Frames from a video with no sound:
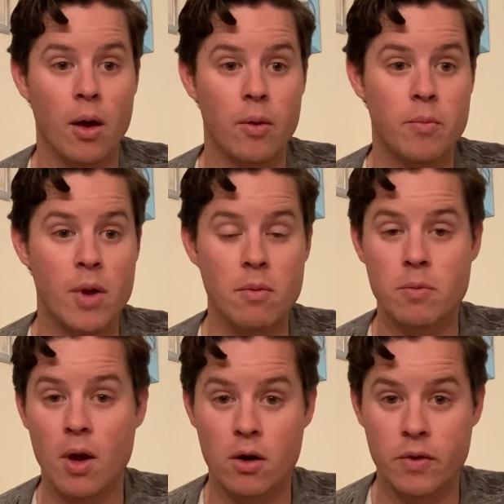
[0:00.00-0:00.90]
Maybe
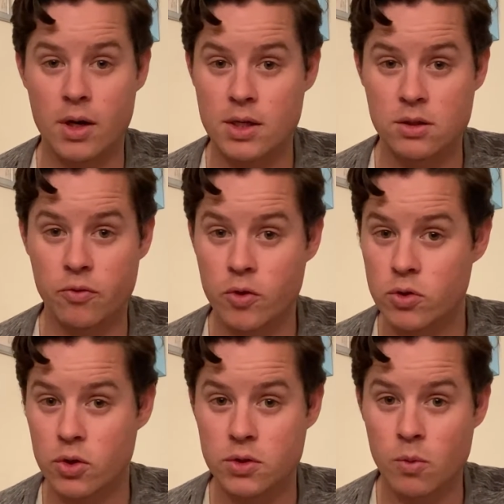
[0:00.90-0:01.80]
better than it is in the
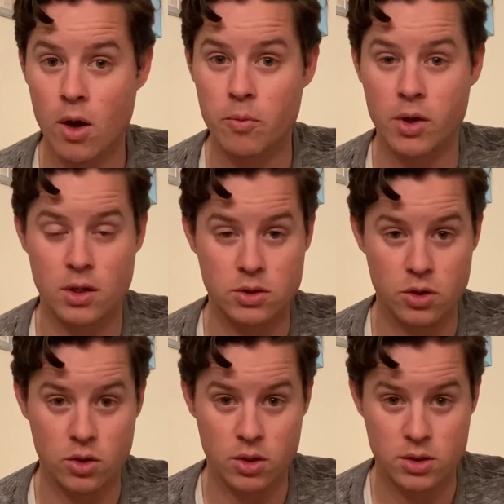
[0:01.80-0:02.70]
future as well, because
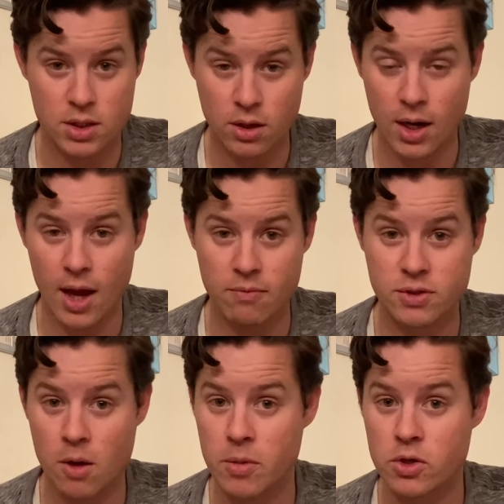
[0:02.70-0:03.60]
you're still going to have
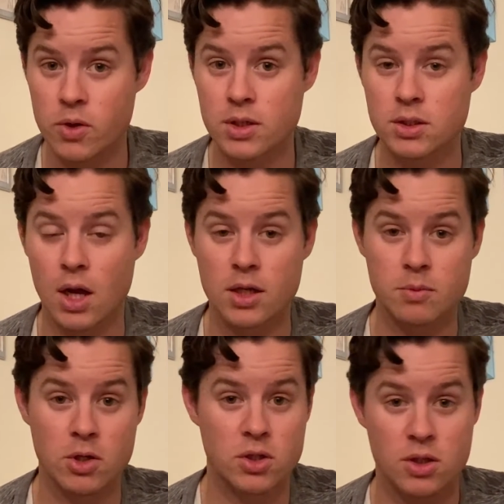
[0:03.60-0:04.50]
some interest, not as
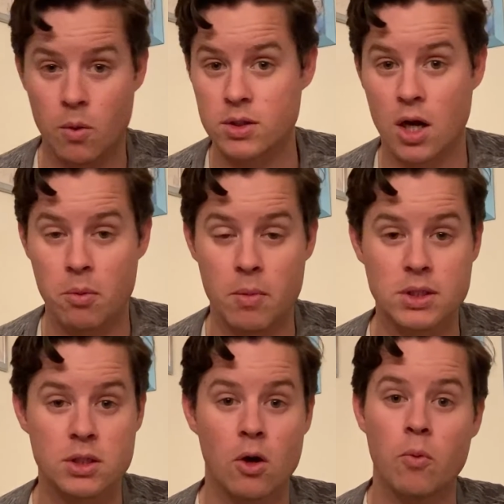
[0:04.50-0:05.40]
much as there was a couple
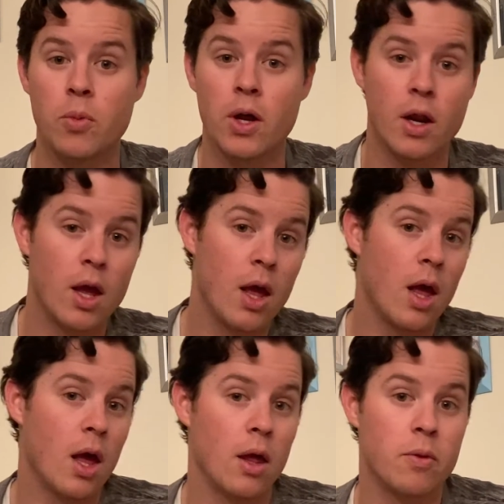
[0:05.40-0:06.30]
months ago, but
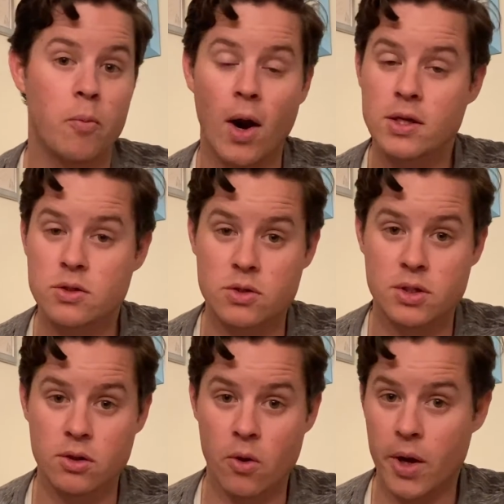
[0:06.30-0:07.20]
the prices are
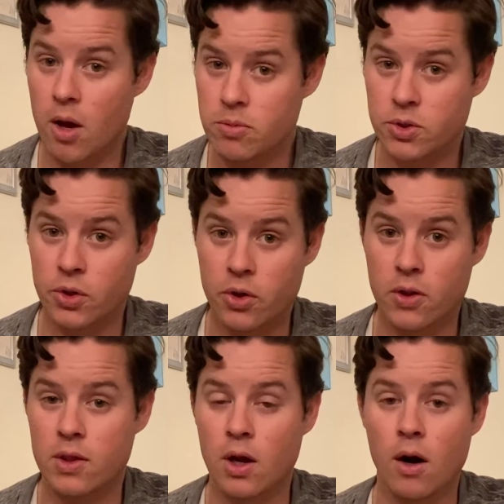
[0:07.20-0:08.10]
still going up, so you're
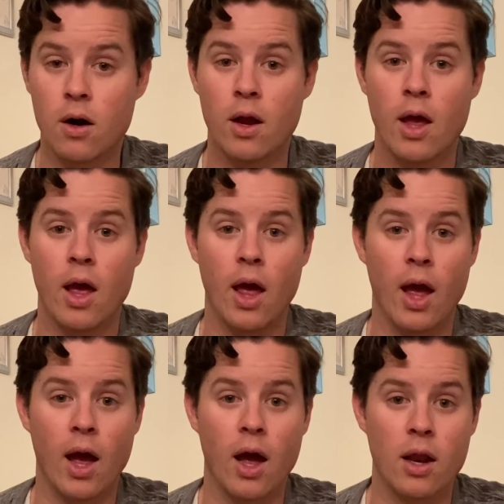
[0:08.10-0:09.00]
good there.
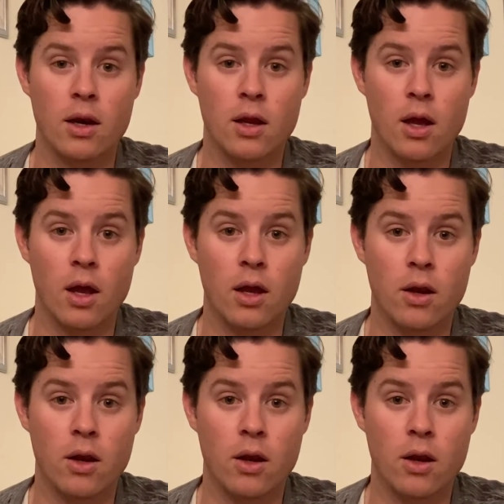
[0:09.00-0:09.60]
And you